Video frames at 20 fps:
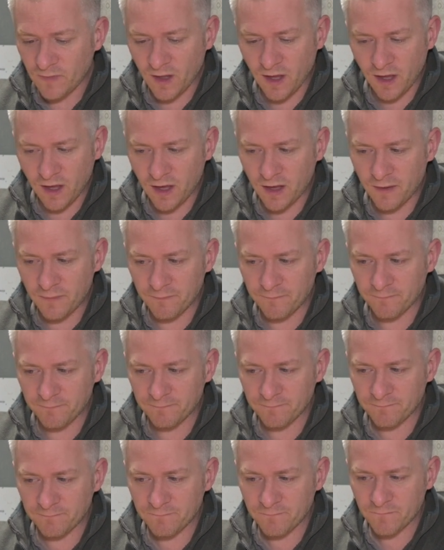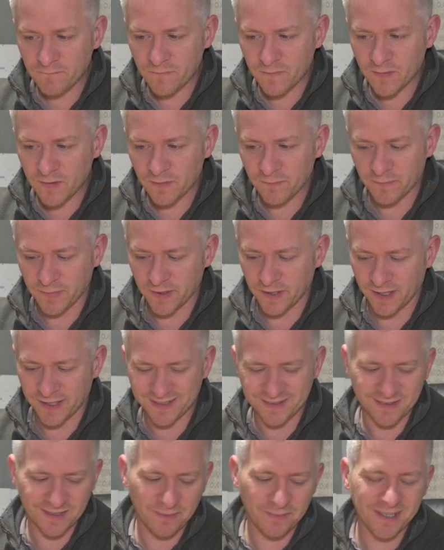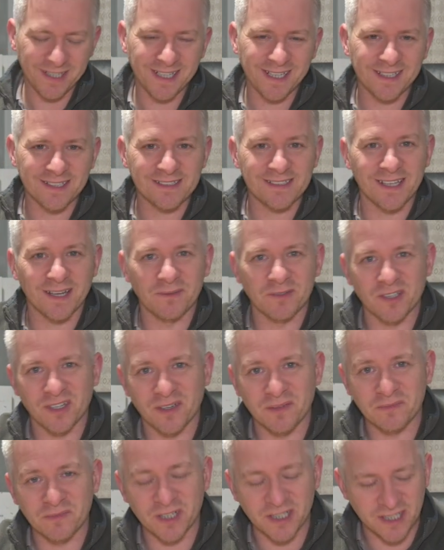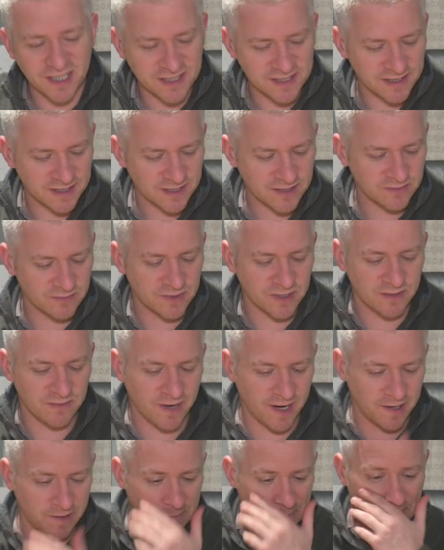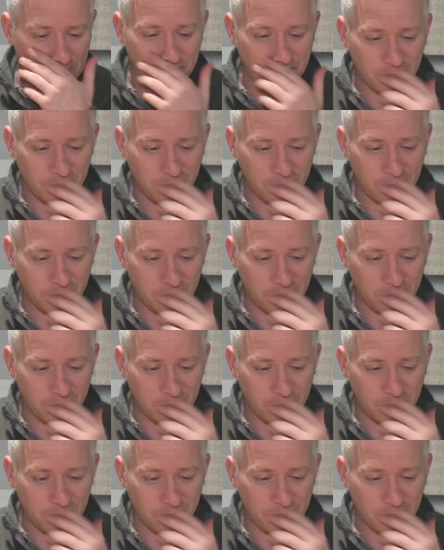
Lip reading: But I mean, at the same time, I guess it doesn't really matter.